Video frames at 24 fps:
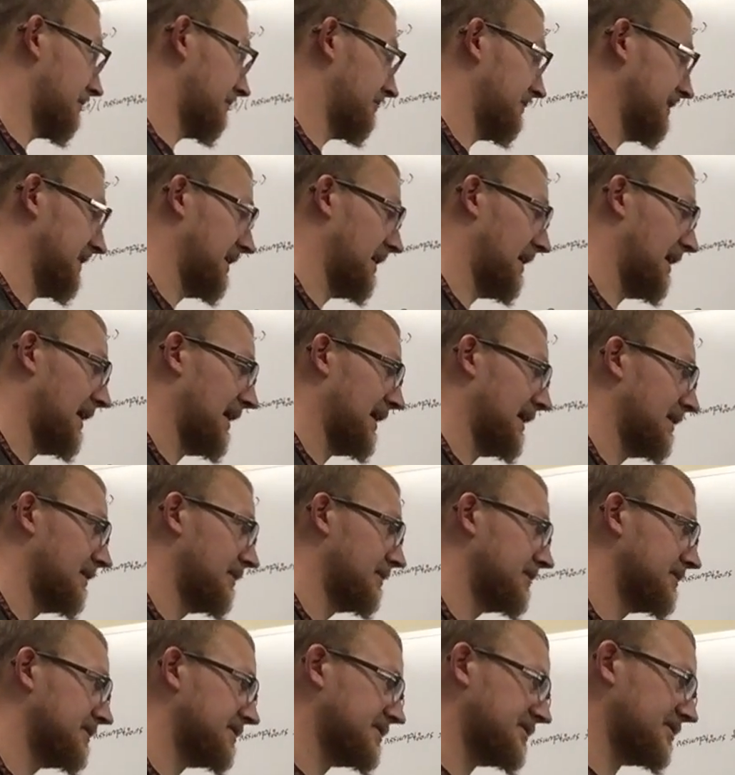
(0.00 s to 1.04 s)
for VI.
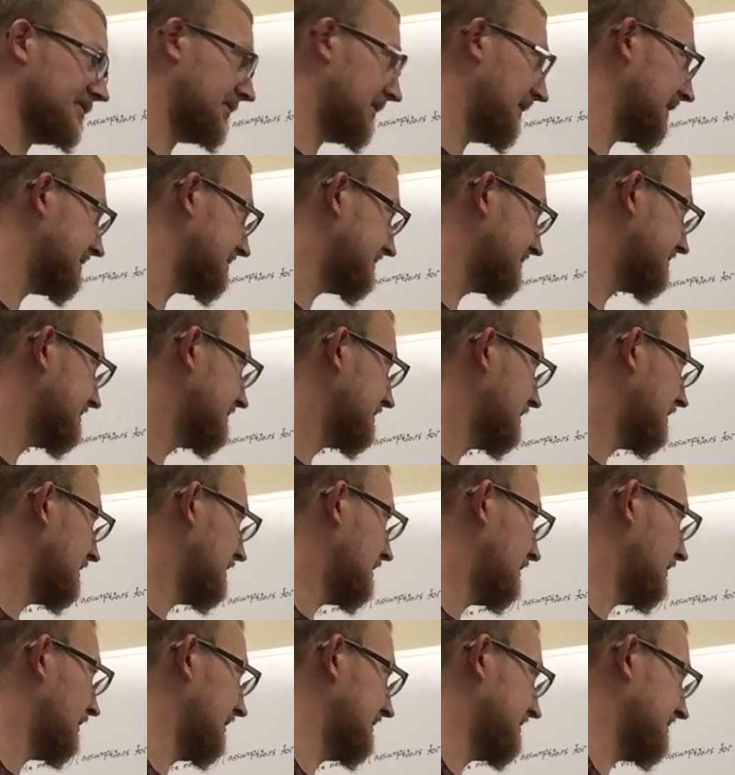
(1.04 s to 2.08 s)
So
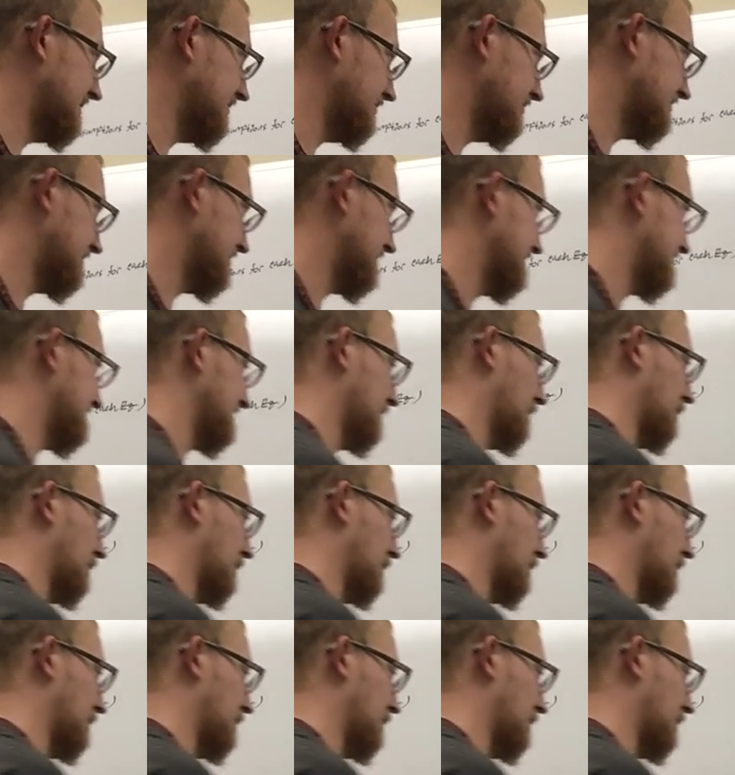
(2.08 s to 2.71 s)
let's use this